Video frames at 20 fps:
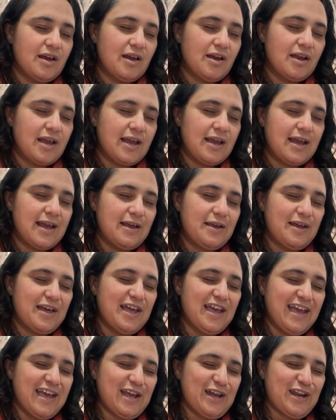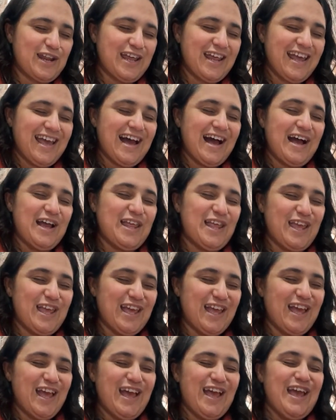Okay, hang on. I'm
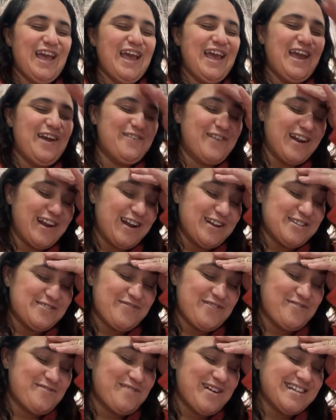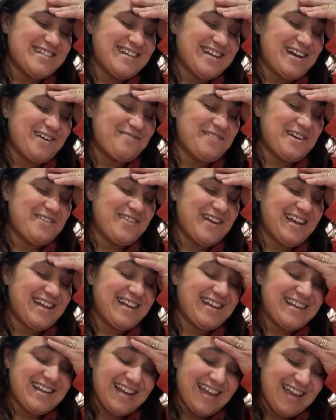hearing loads of information coming
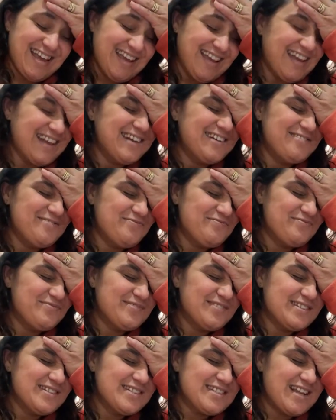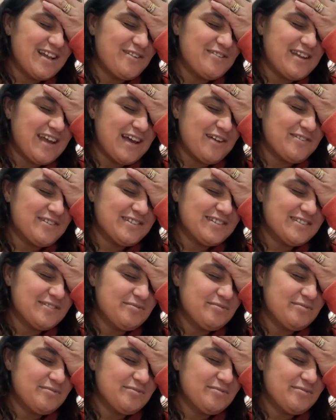quickly. Slow down.